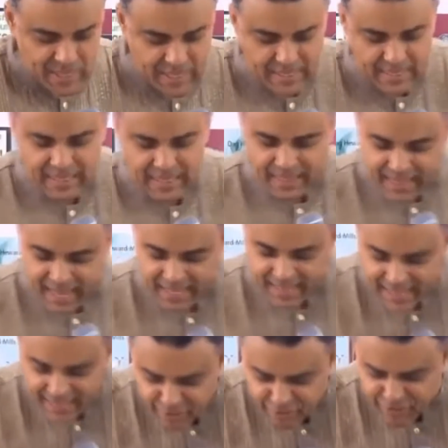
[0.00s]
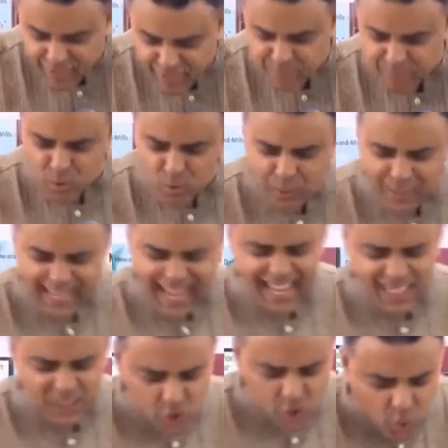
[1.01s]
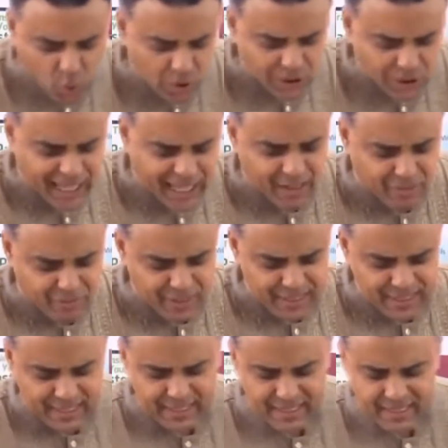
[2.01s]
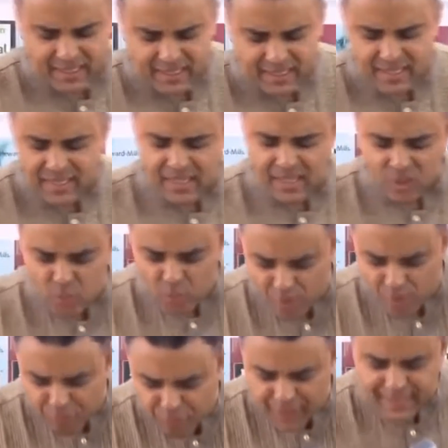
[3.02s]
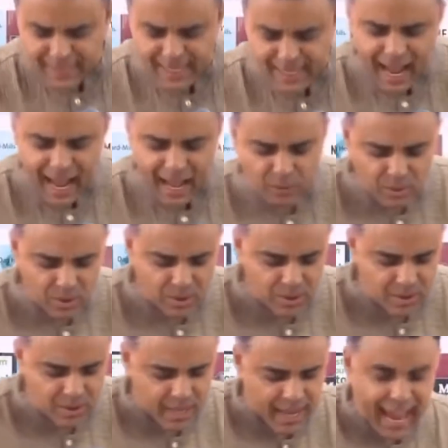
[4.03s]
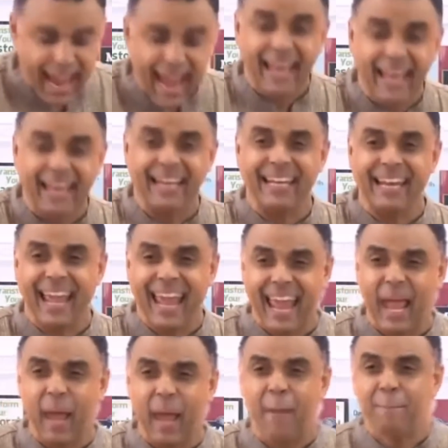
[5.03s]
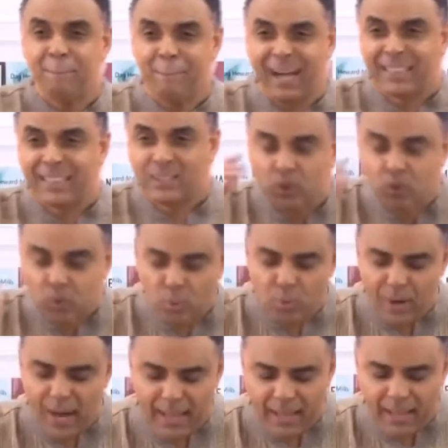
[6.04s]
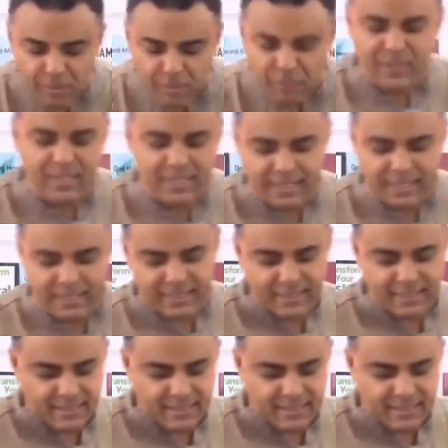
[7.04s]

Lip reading: There is a difference between a social visit to a friend's house and a pastoral visit.